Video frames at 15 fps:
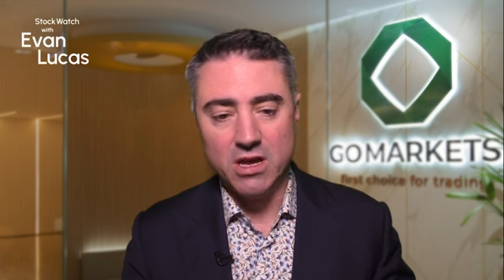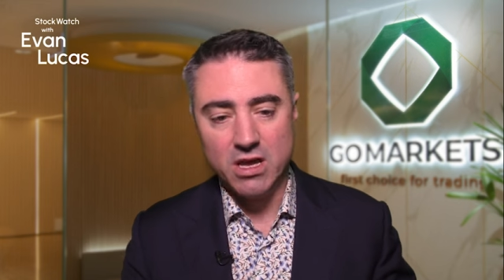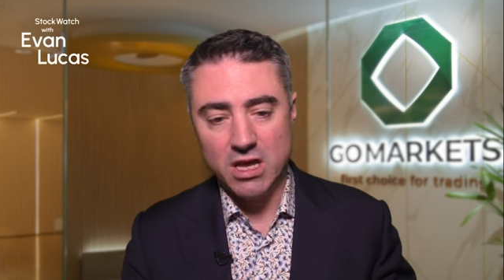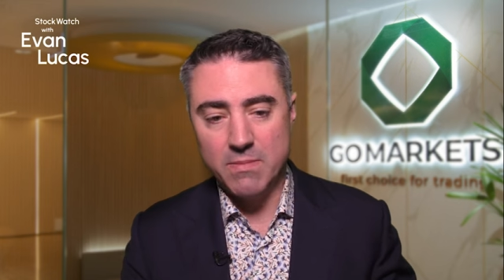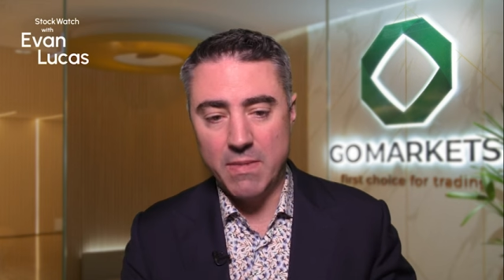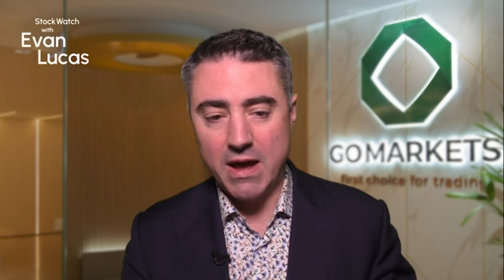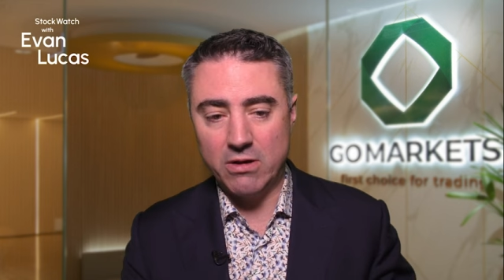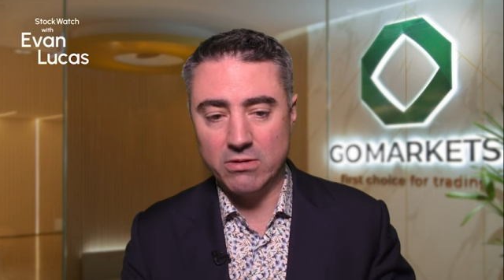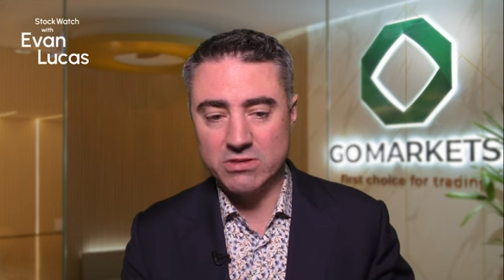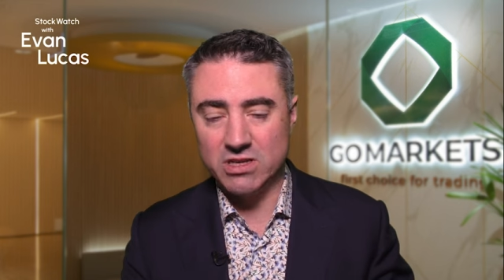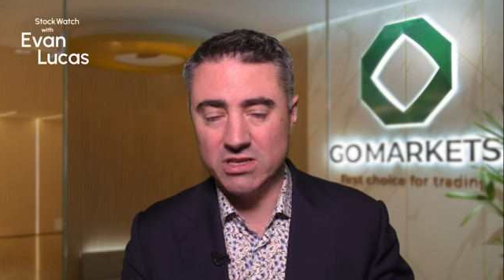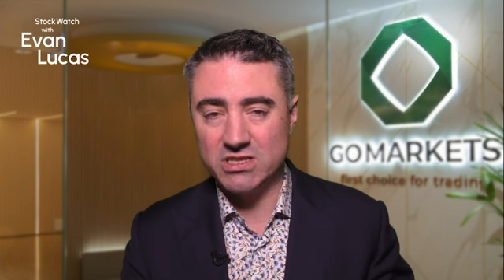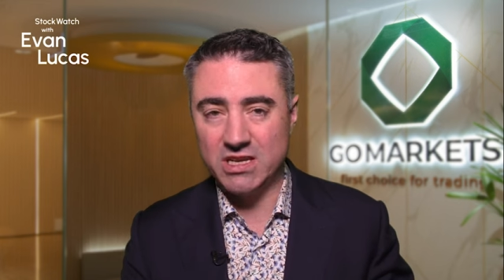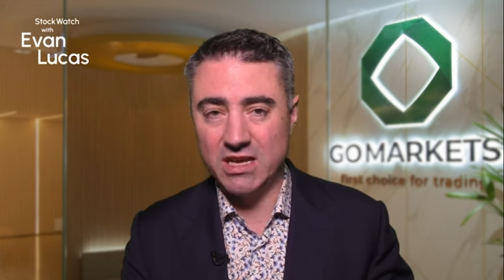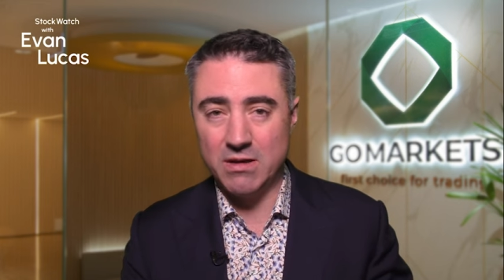You may
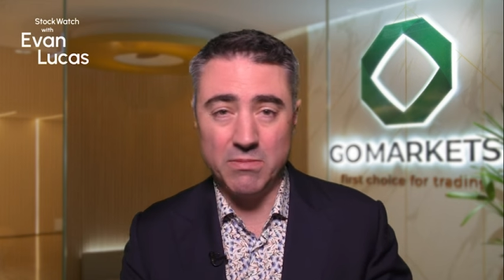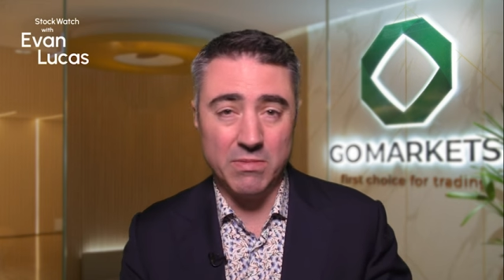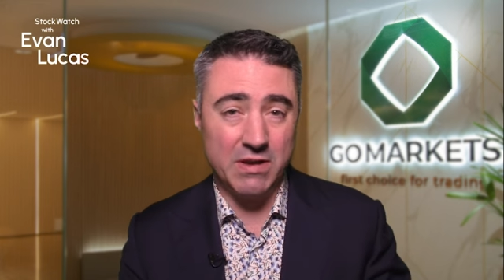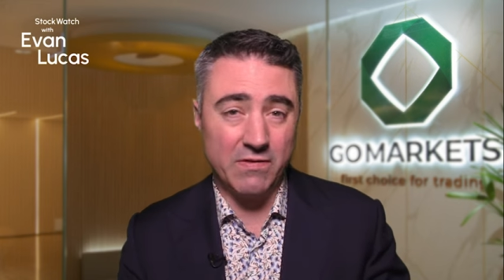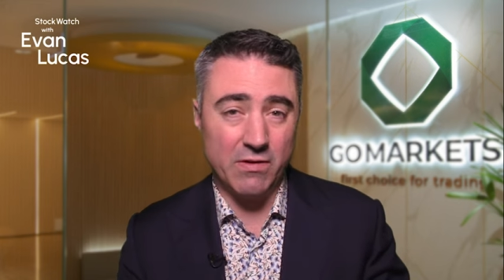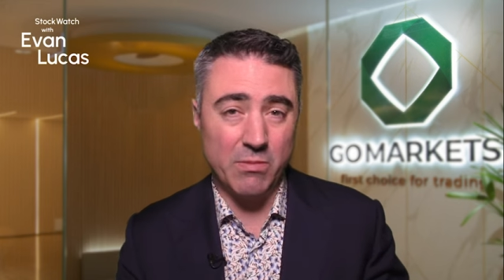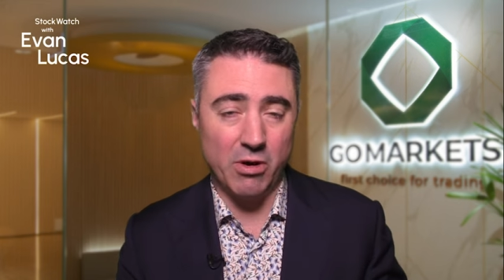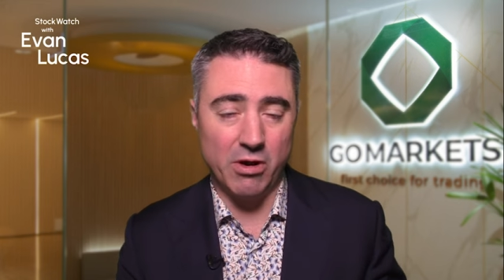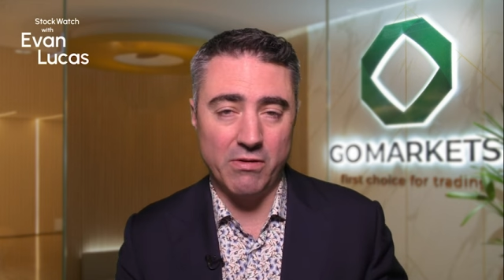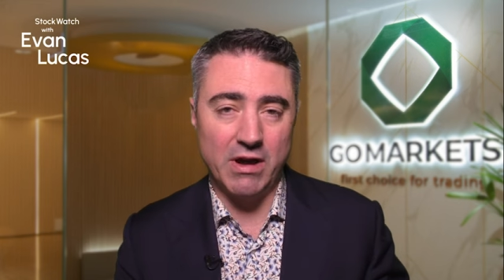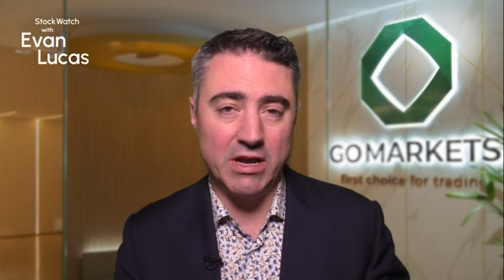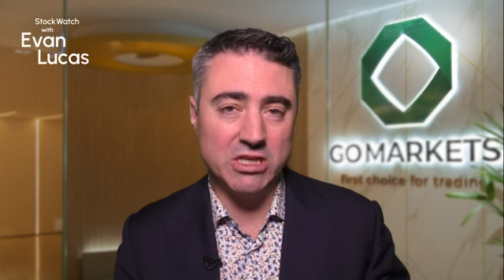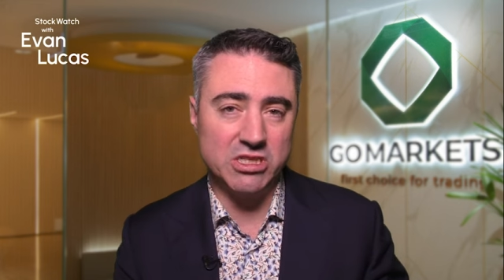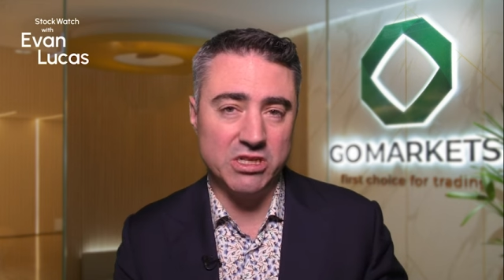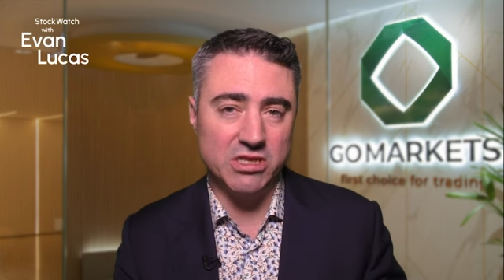also see a bit of a
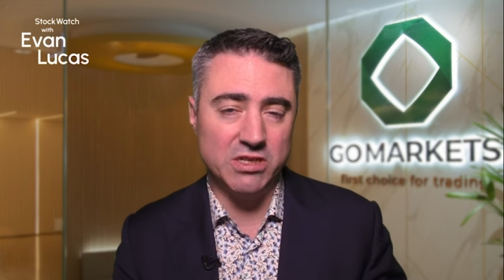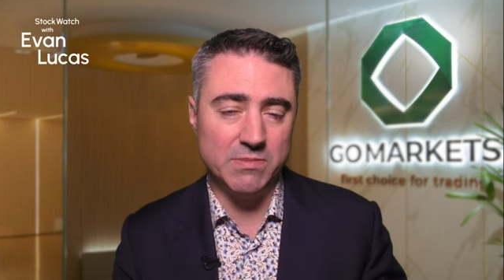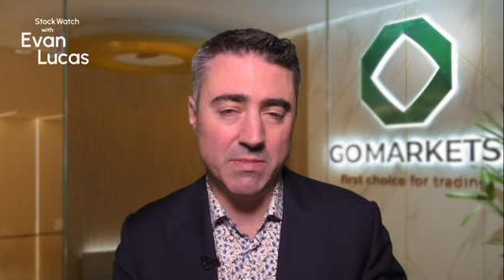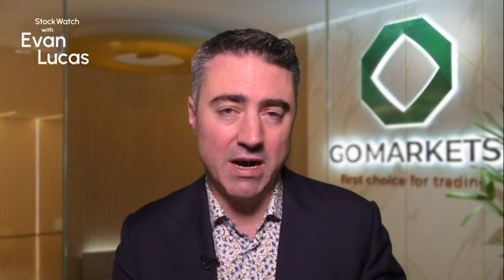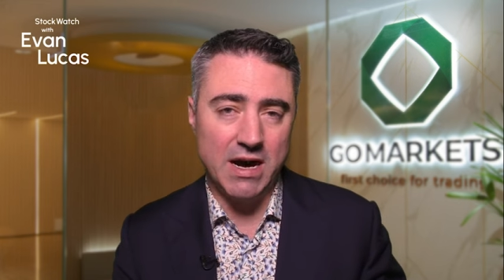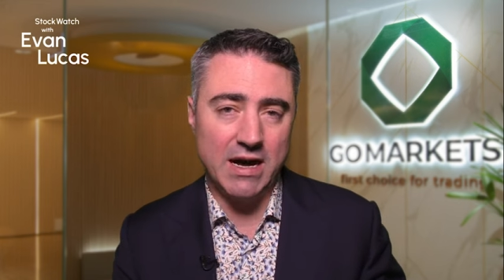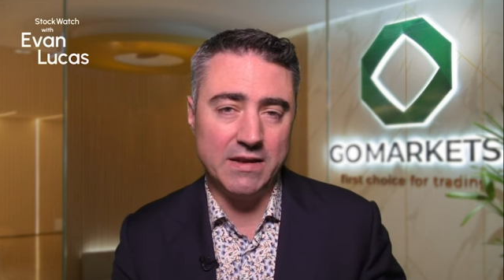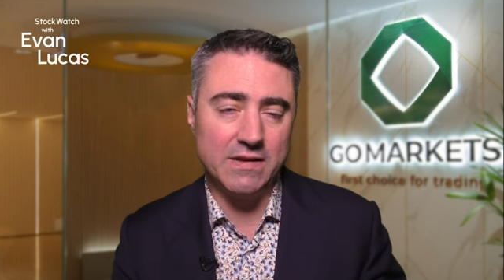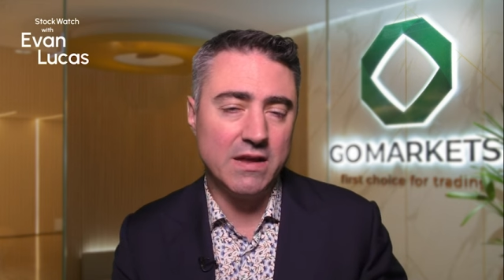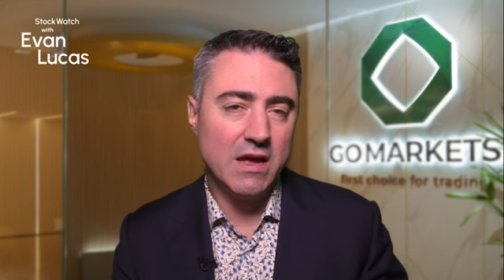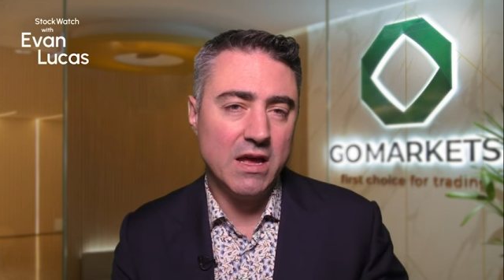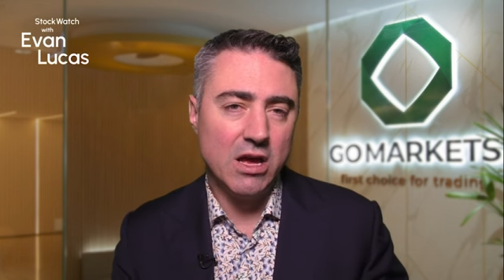moderation in demand.